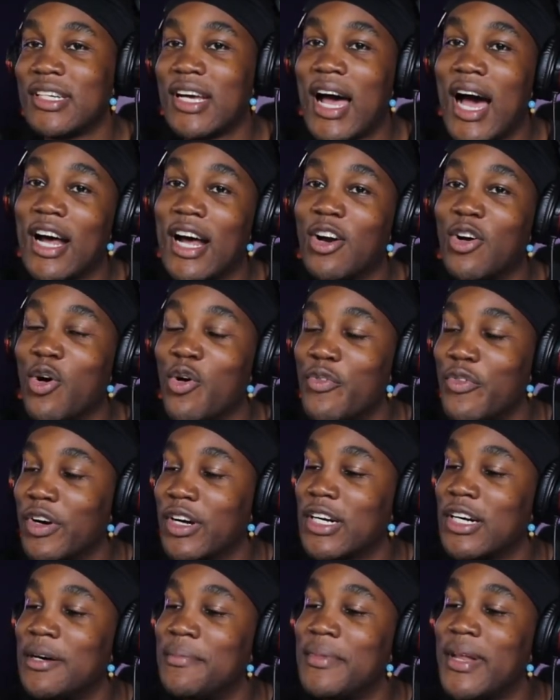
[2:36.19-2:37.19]
how to
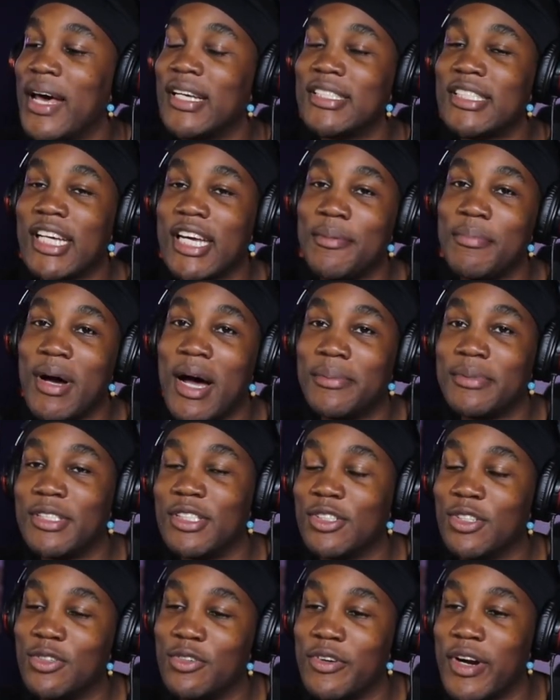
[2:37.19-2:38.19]
overcome that same
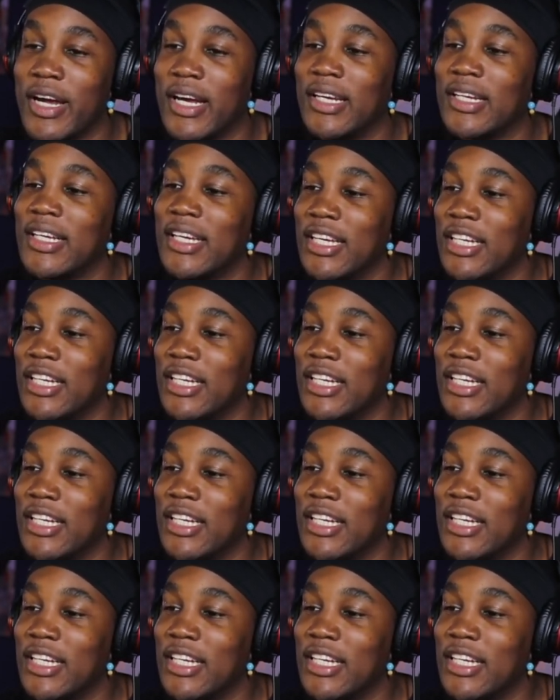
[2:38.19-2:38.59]
obstacle, right?